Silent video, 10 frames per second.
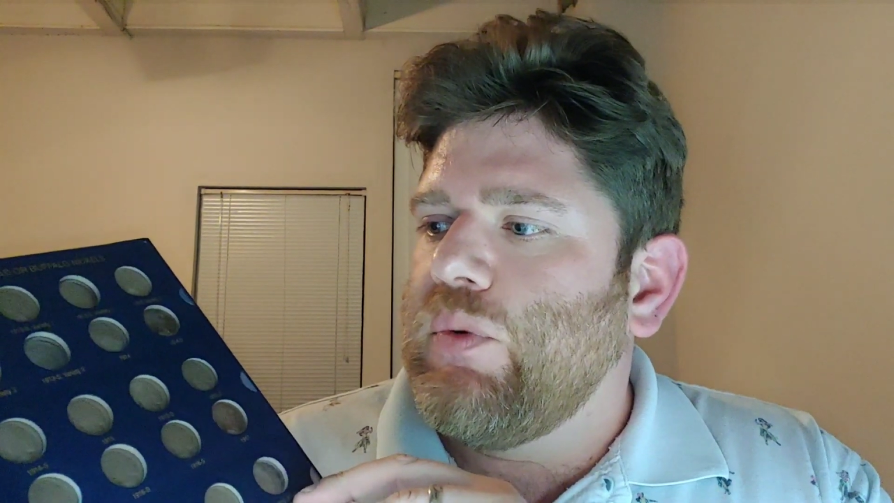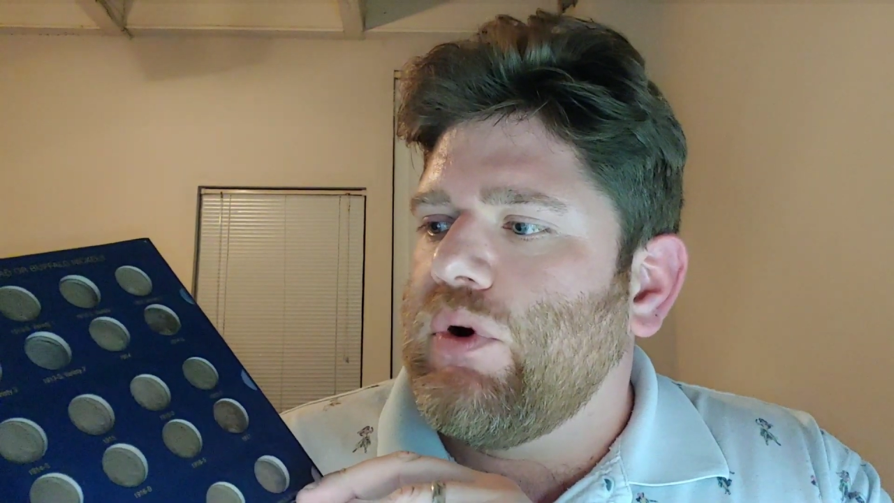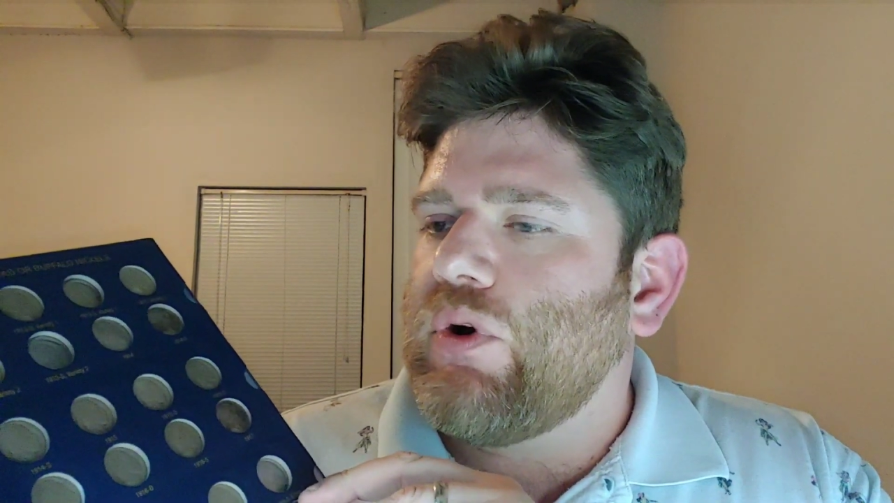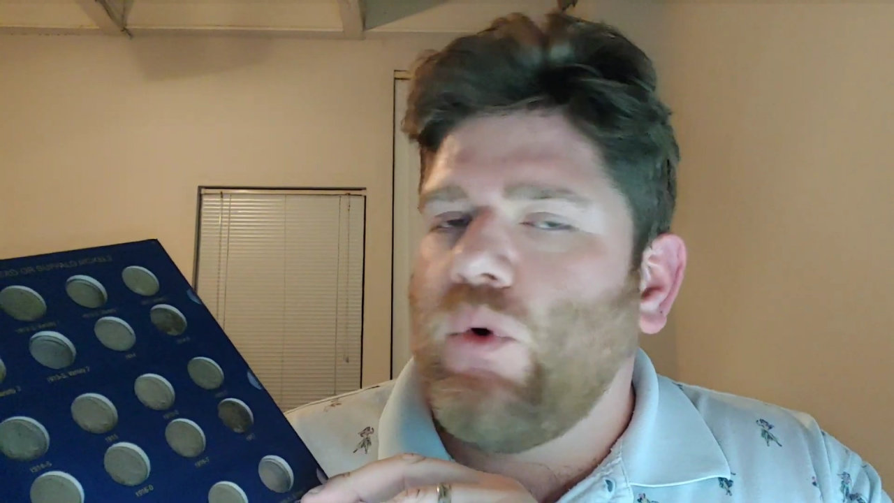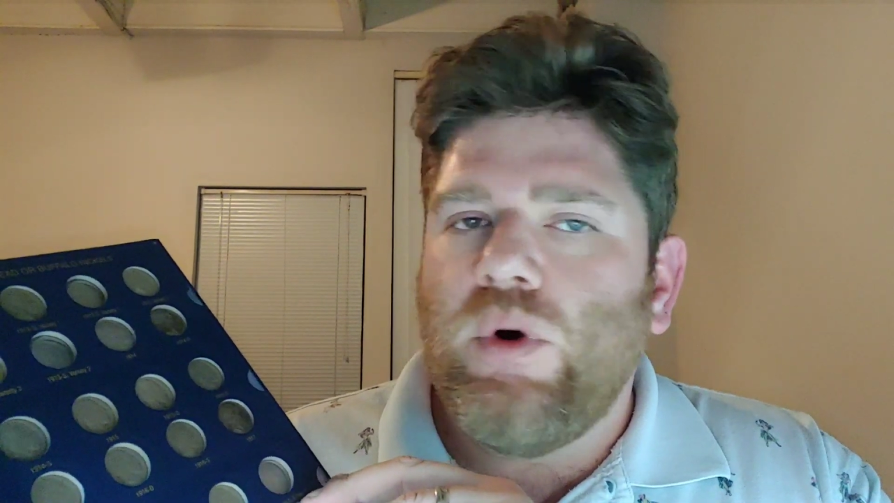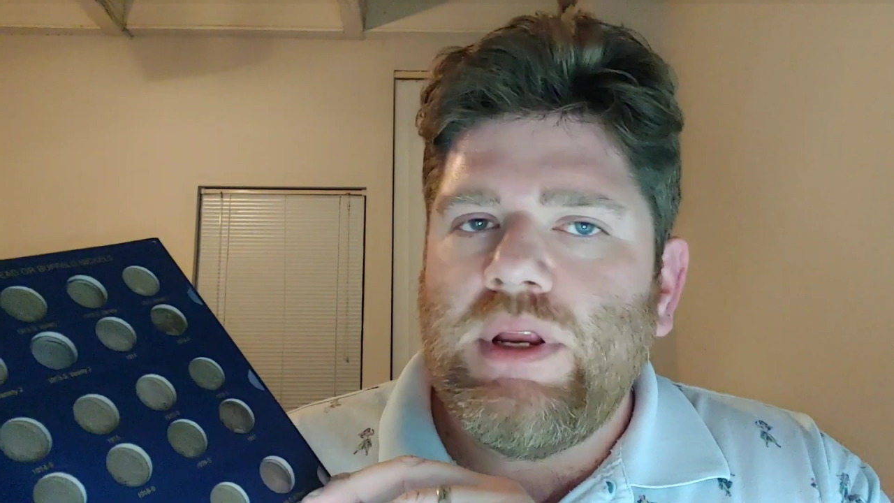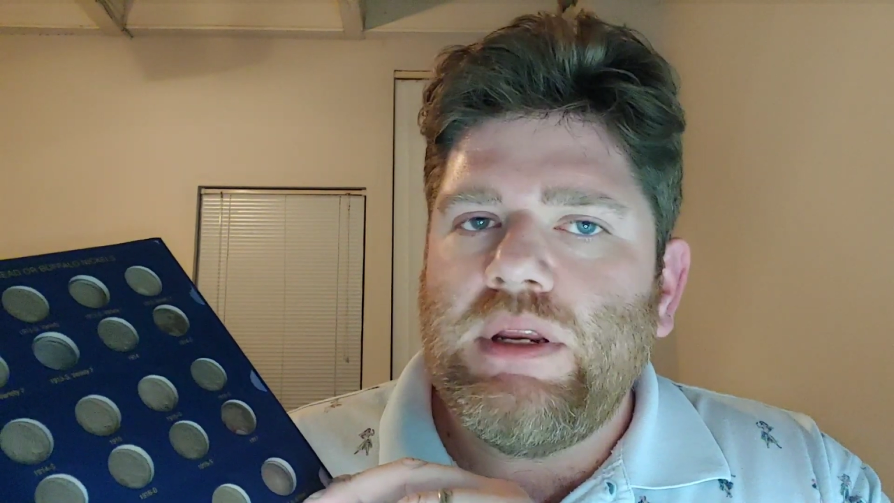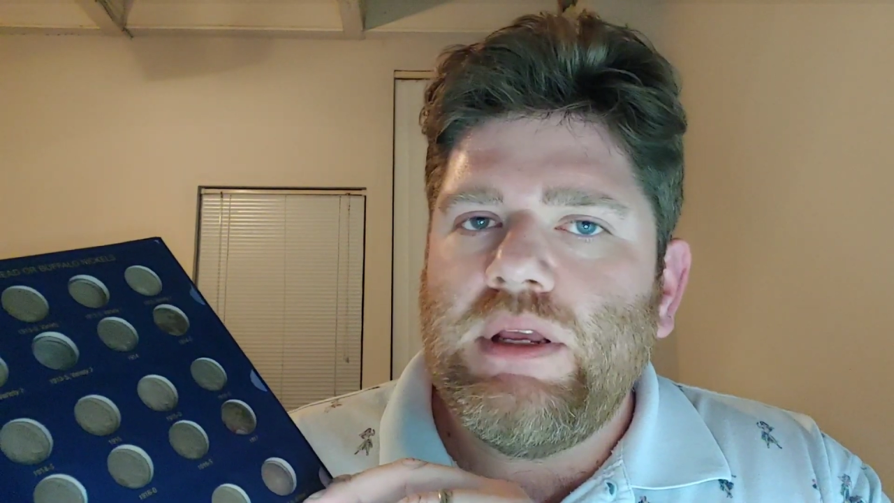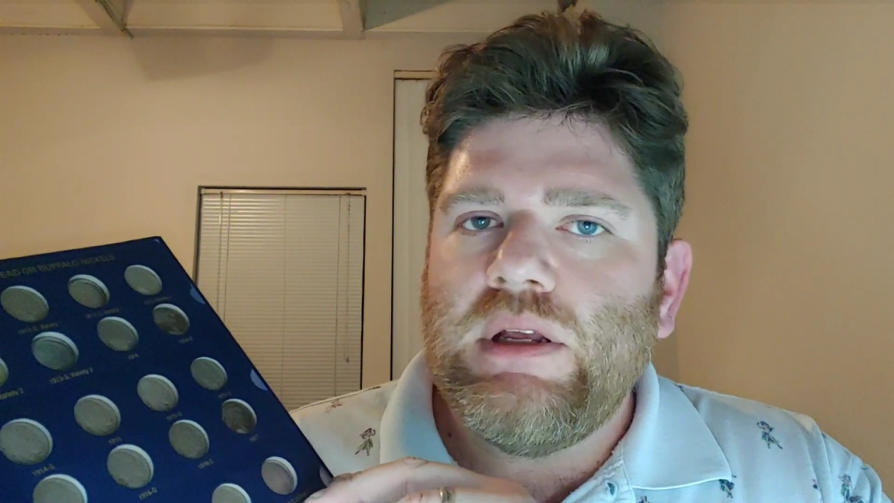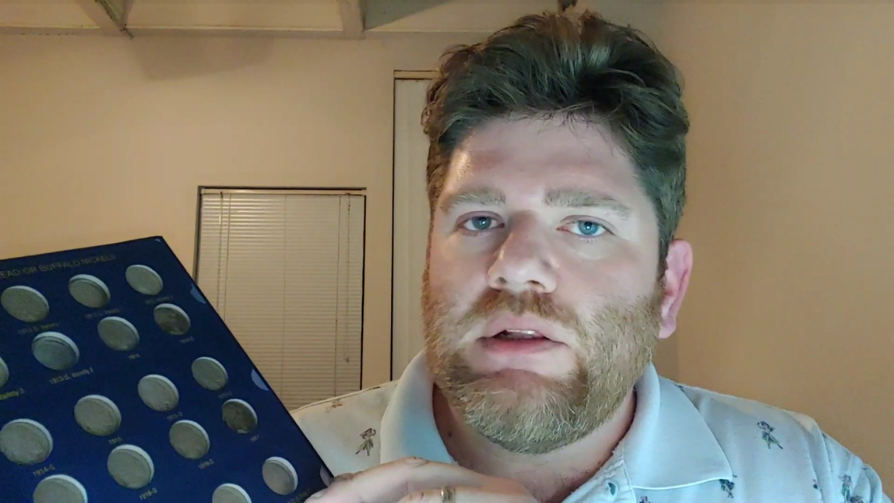to a coin
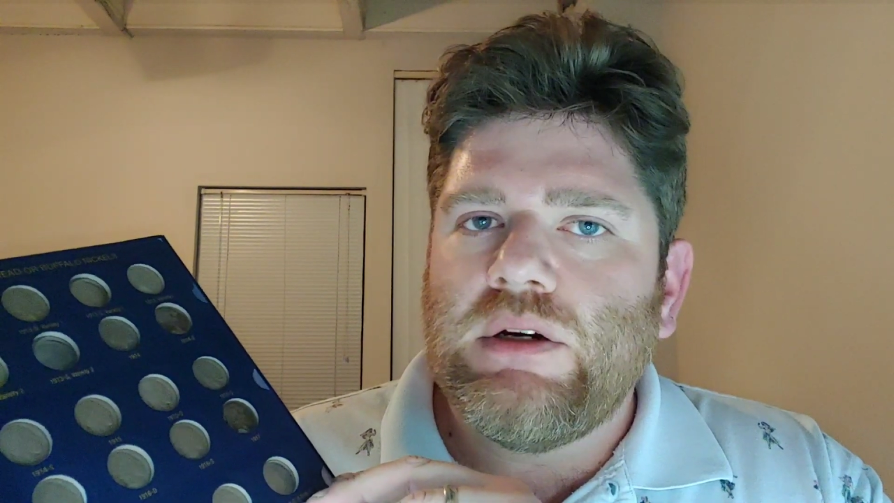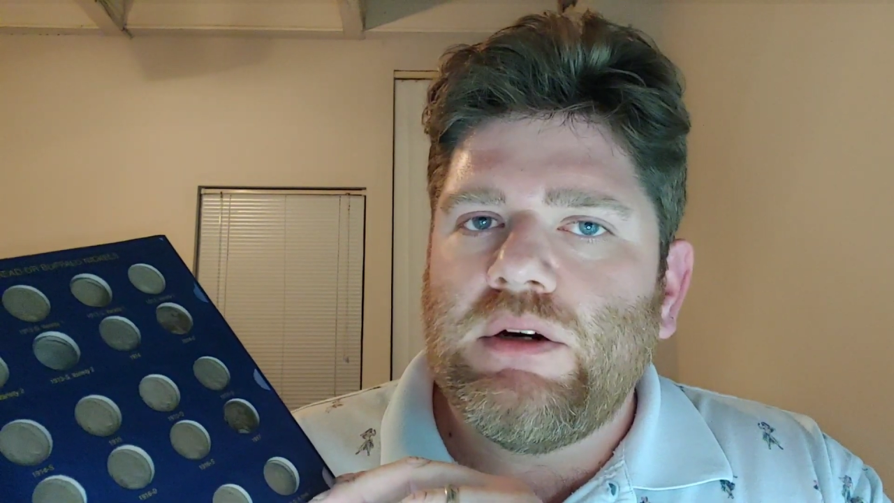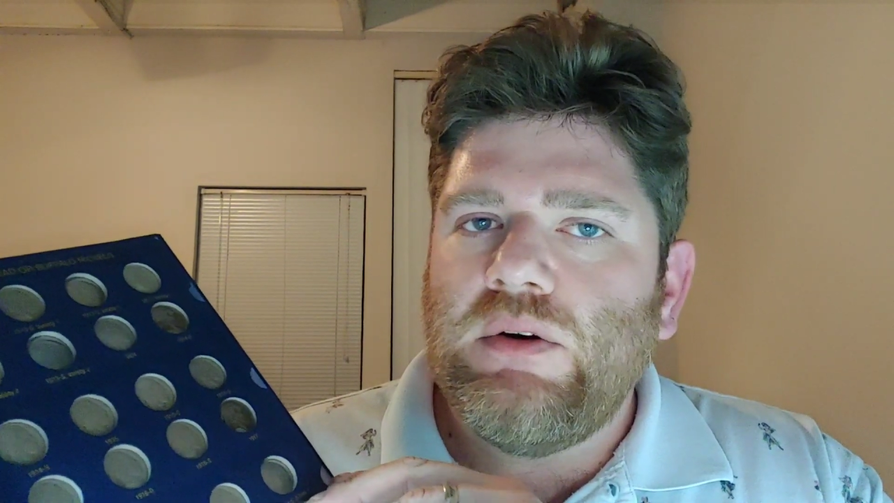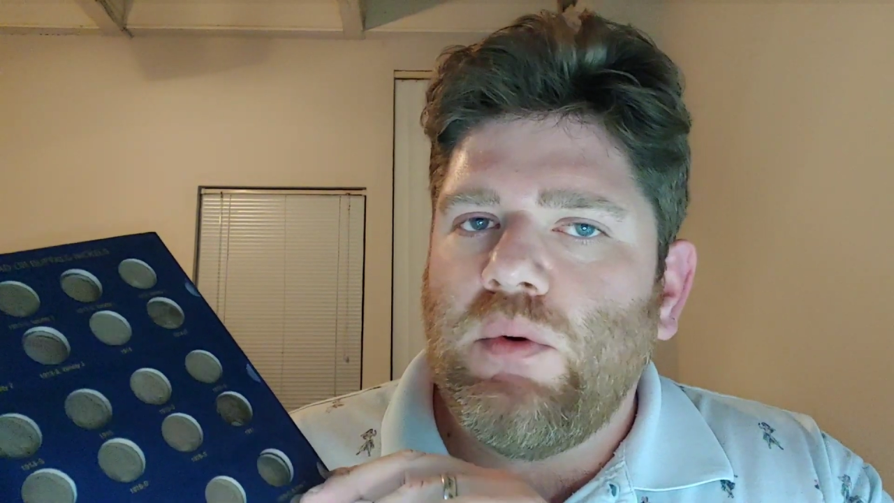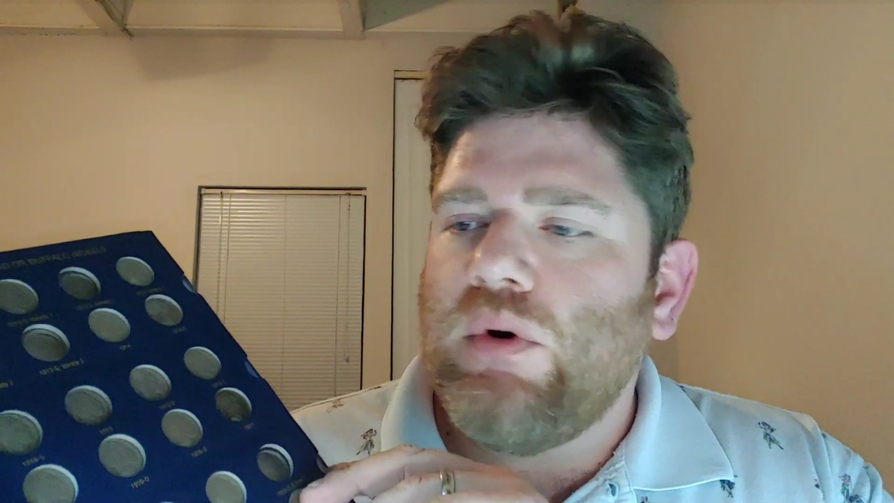dealer